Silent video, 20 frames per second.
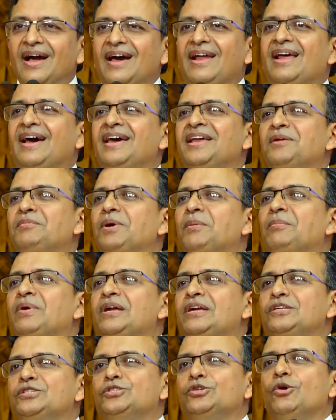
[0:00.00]
And I
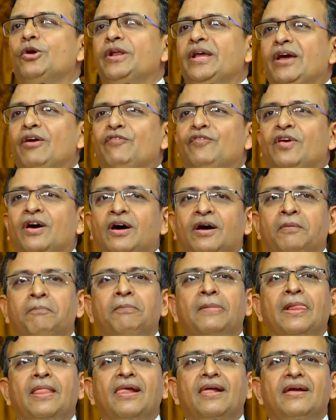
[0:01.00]
remember a story of
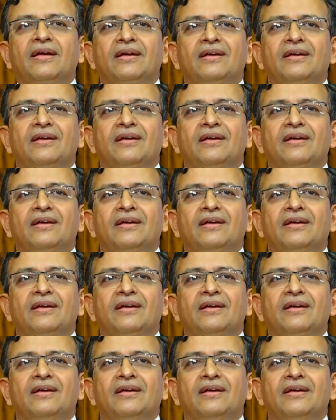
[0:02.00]
a